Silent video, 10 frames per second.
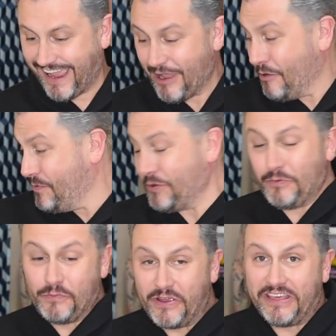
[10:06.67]
I hope
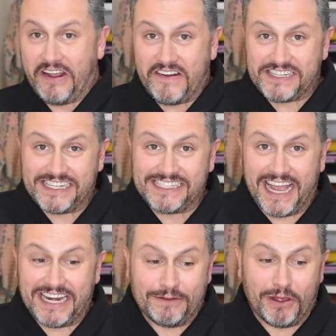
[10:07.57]
you really are as
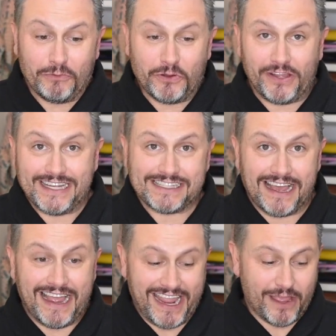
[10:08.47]
excited about wool as
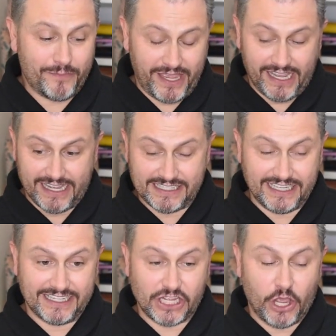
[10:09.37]
I am because
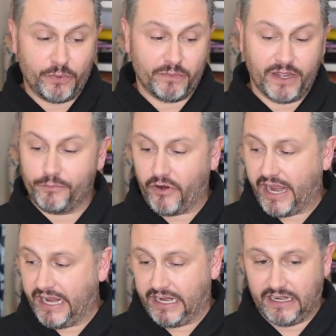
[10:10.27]
it's opened my
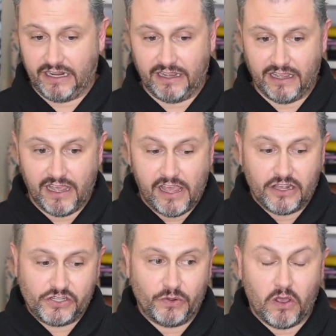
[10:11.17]
brain
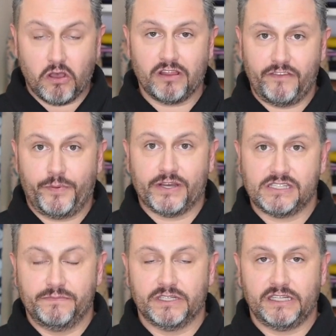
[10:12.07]
to all of the
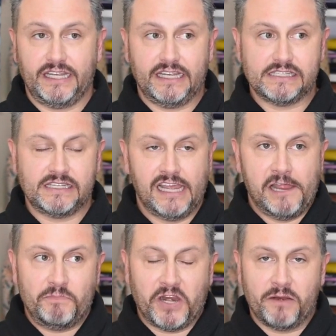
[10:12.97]
possibilities
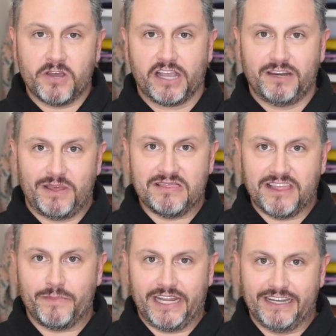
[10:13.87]
and I'm not going to be
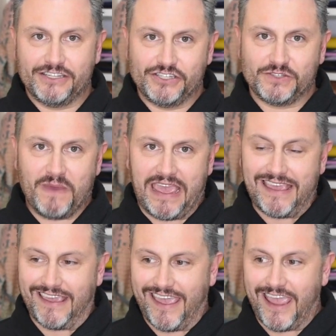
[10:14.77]
limited to just
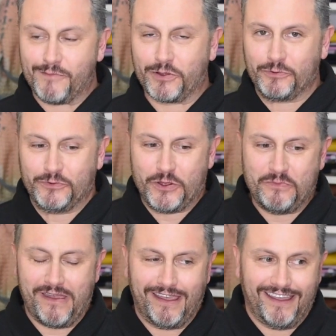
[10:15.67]
making
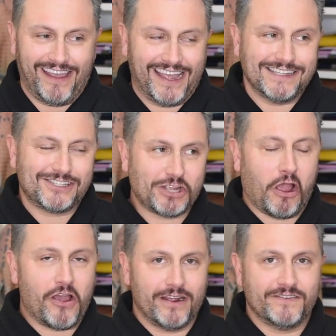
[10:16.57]
amigurumi and
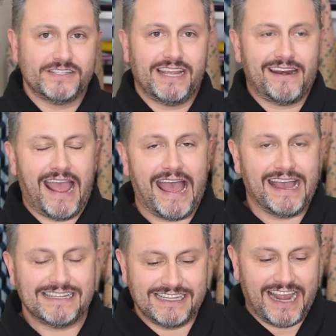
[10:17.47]
scarves and
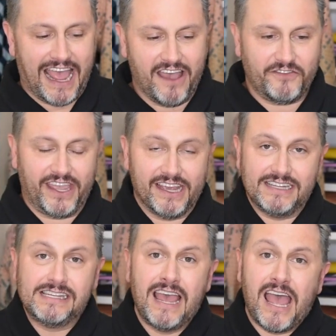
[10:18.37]
hats and
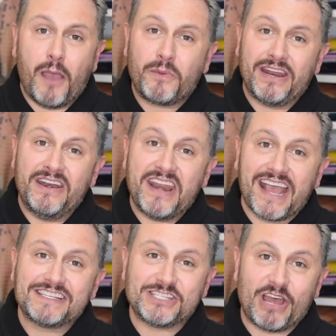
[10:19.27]
afghans. I'm going to
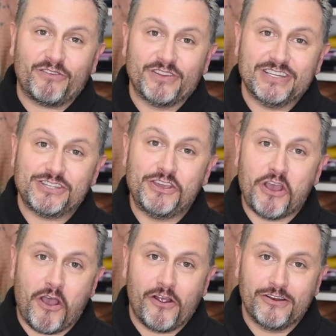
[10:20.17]
next level this
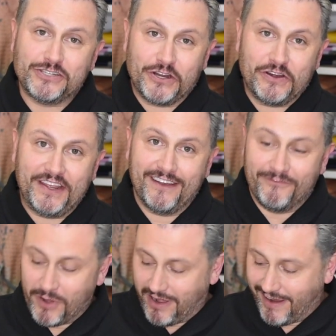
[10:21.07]
yarn journey
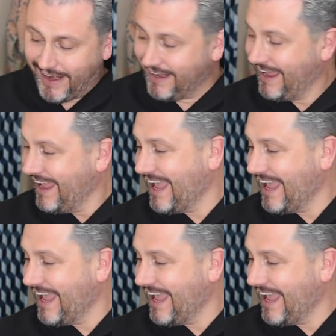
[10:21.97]
of mine